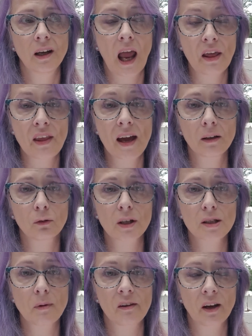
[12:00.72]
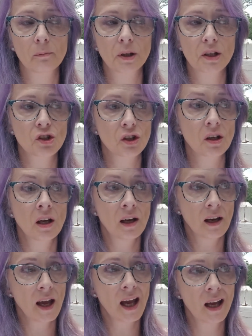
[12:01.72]
And that'll raise my vibration.
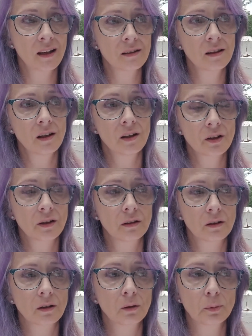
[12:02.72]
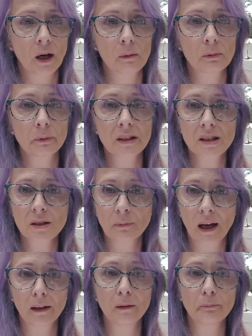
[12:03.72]
And the clerk will probably
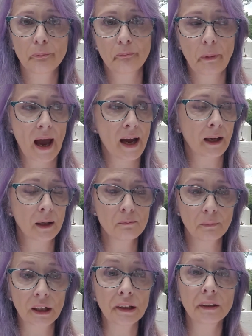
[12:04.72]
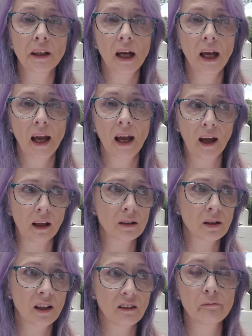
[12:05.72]
smile back at me and
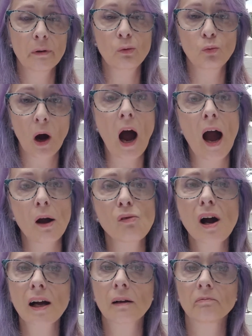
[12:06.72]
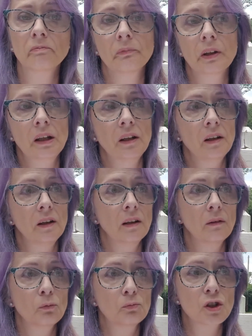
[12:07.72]
give me what I want,
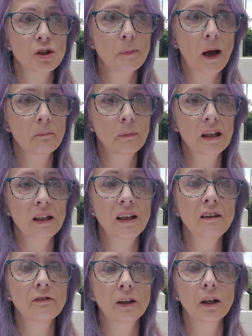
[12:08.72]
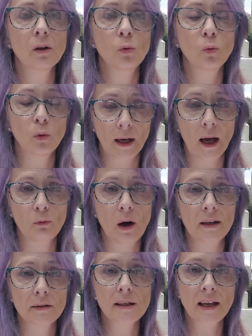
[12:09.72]
just by me giving what I
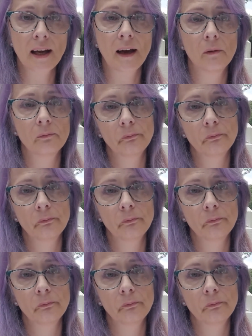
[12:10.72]
want to get.